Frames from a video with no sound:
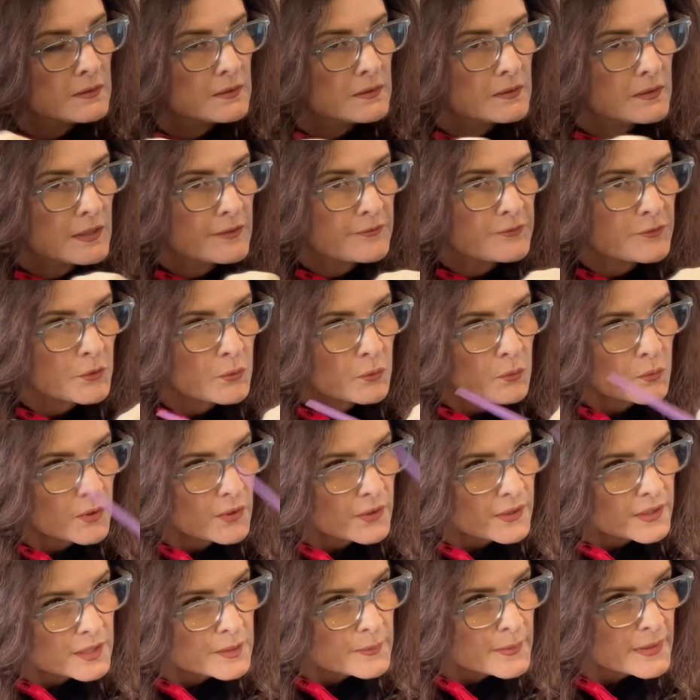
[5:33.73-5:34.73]
If you're
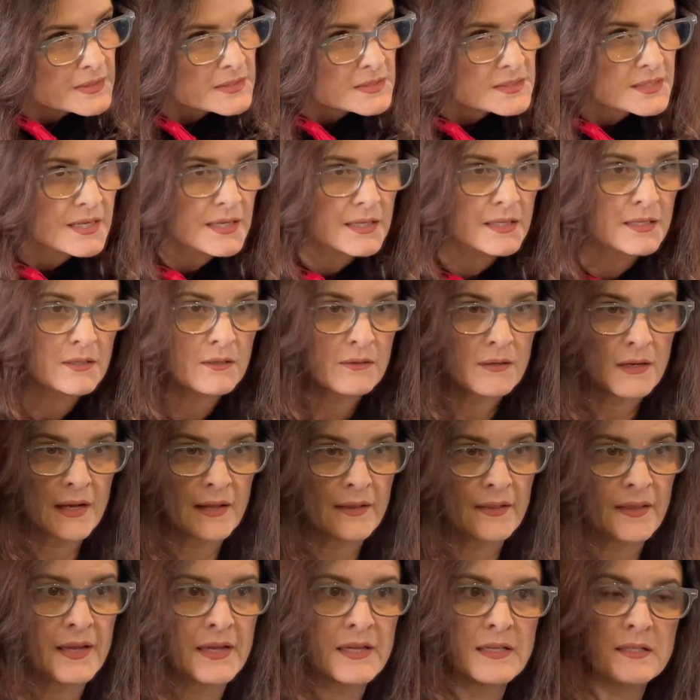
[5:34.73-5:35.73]
worried about staining your
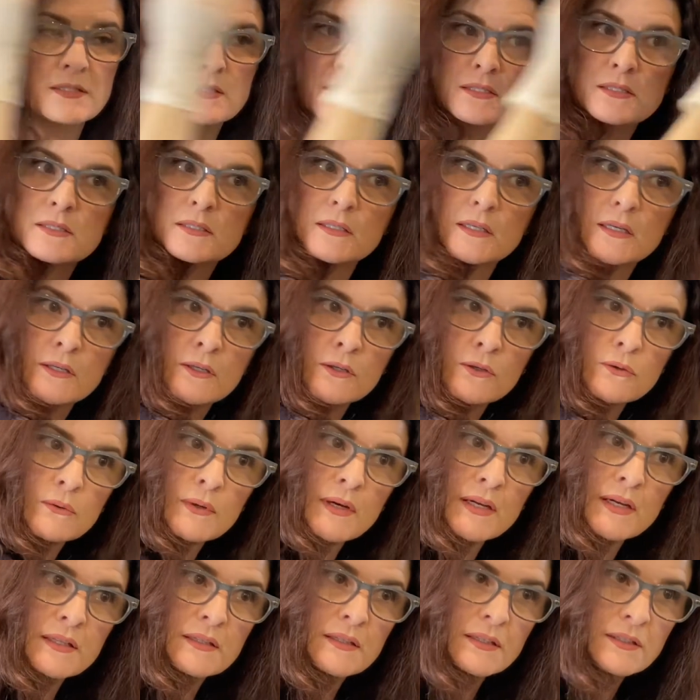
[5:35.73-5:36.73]
highlights, a
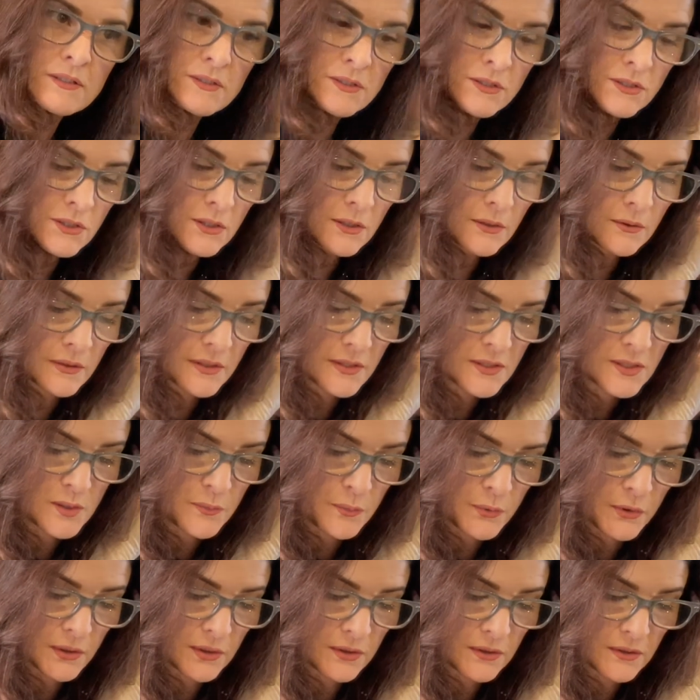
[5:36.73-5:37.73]
great thing to do is to
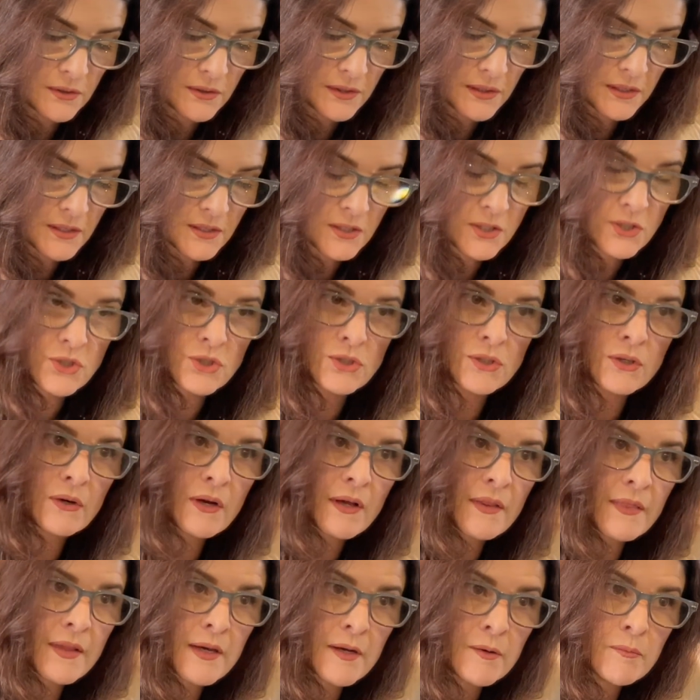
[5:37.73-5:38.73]
put a little conditioner
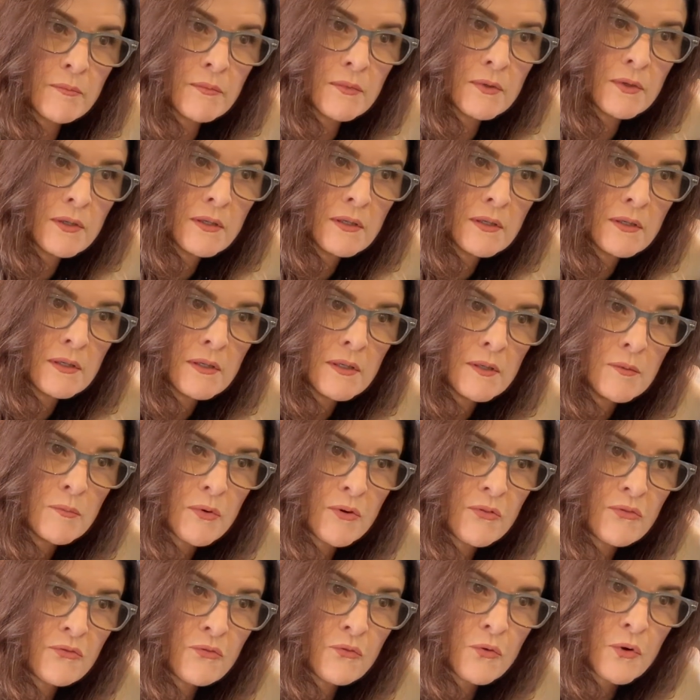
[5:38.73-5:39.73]
on them
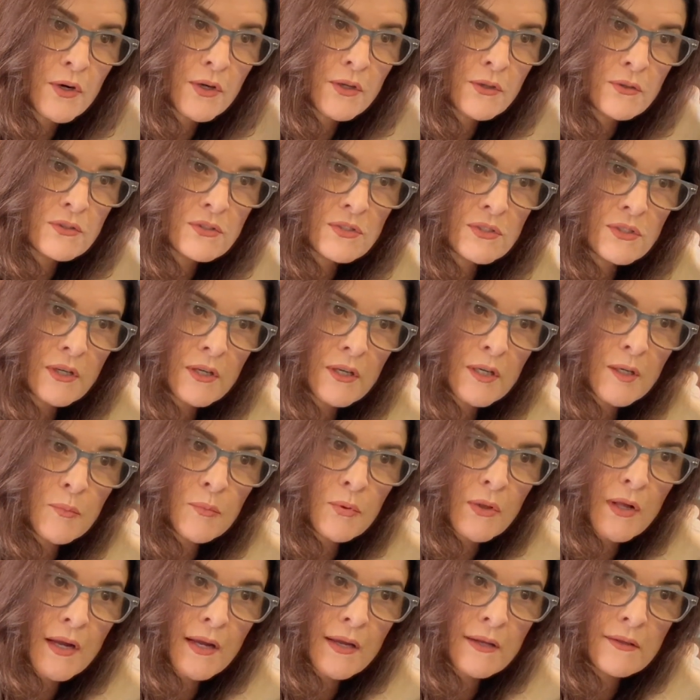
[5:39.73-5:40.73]
before you start
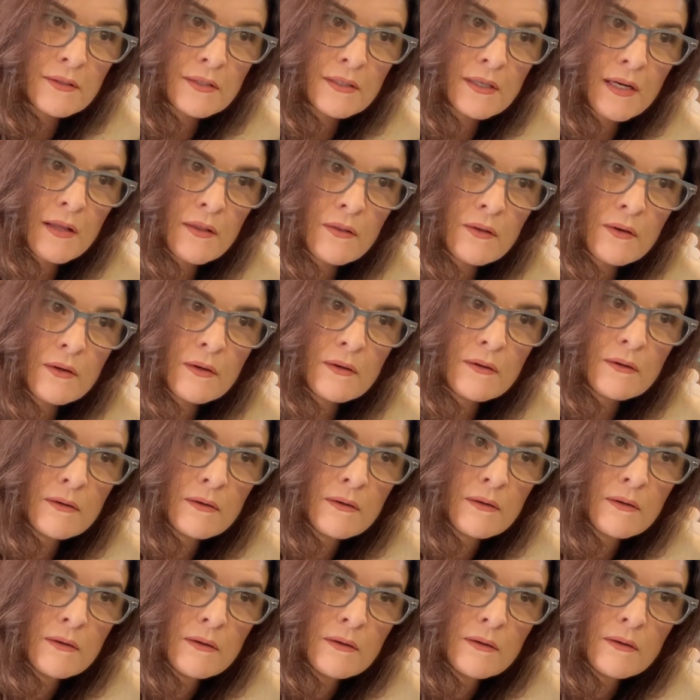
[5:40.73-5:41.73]
applying the color.
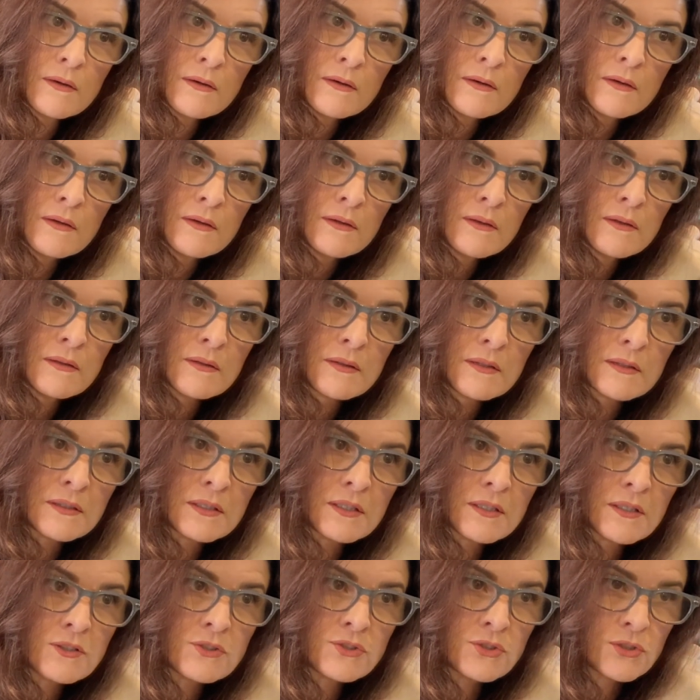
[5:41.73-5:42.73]
The
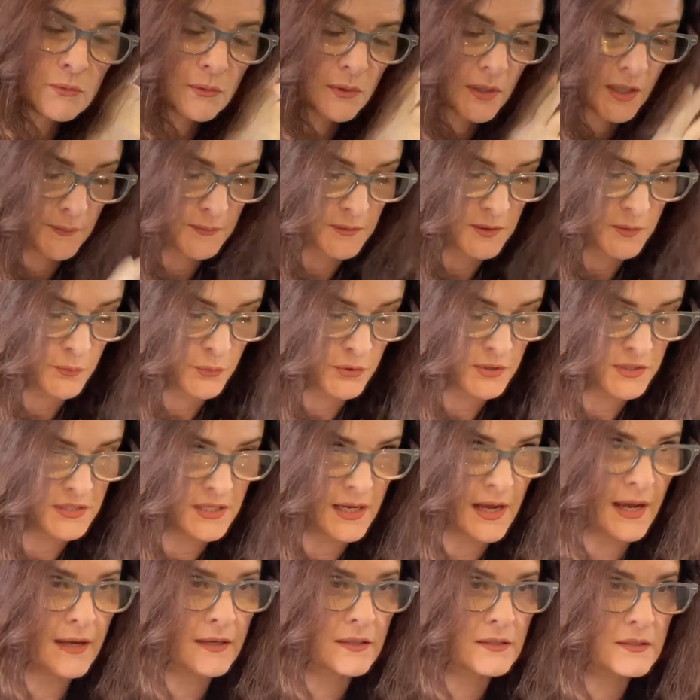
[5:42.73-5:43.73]
conditioner will help to
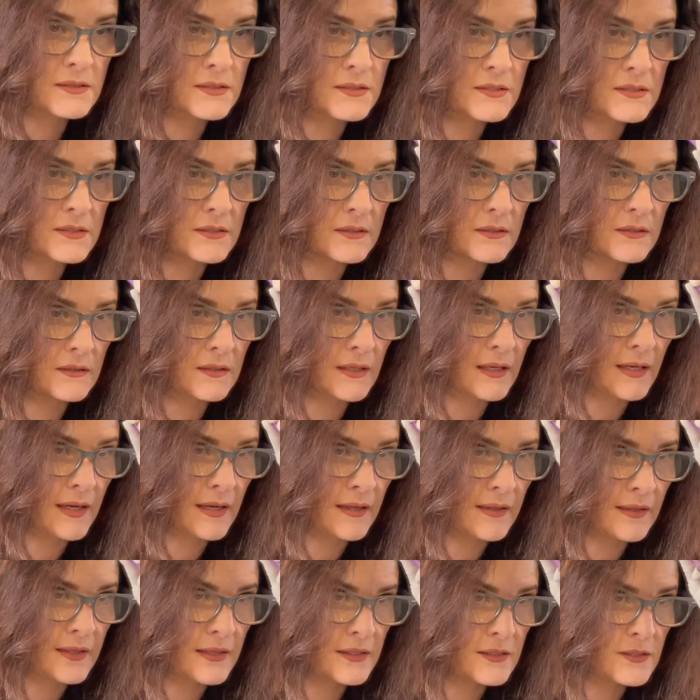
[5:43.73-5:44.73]
protect the
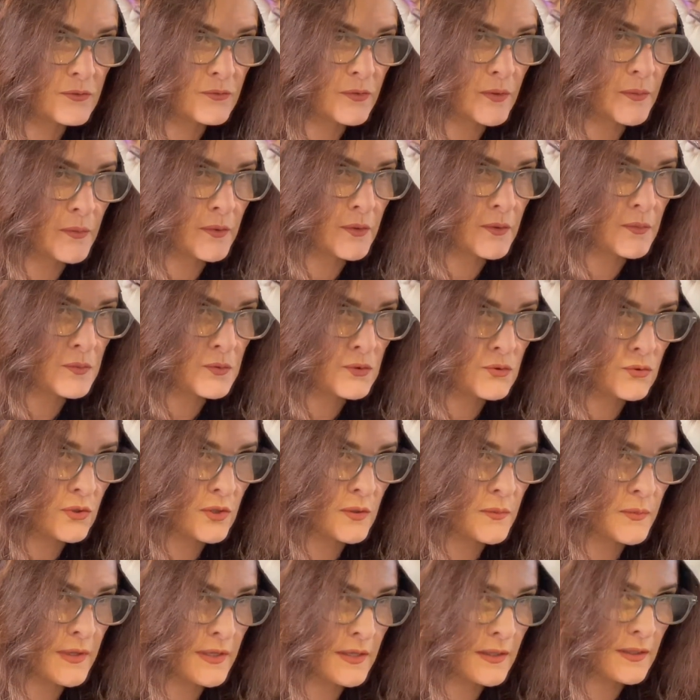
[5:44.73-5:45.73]
highlights from
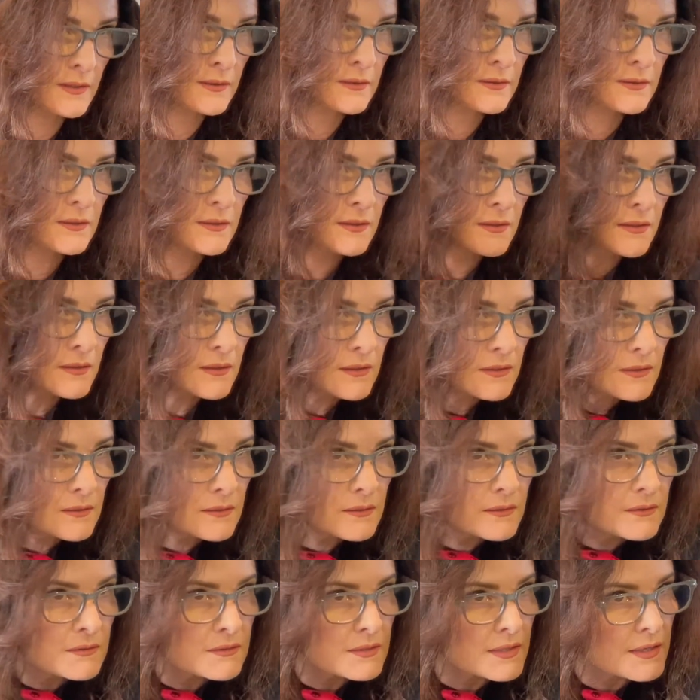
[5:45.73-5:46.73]
absorbing
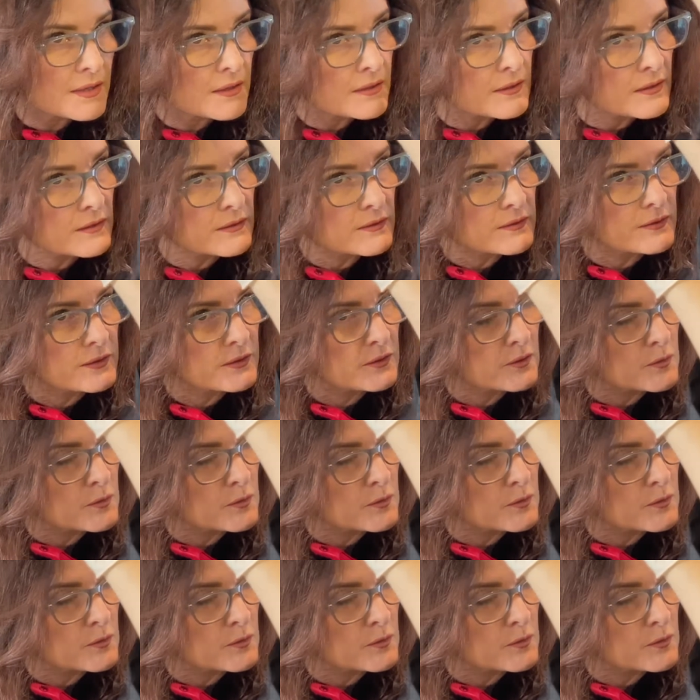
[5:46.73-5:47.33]
the hair color that you're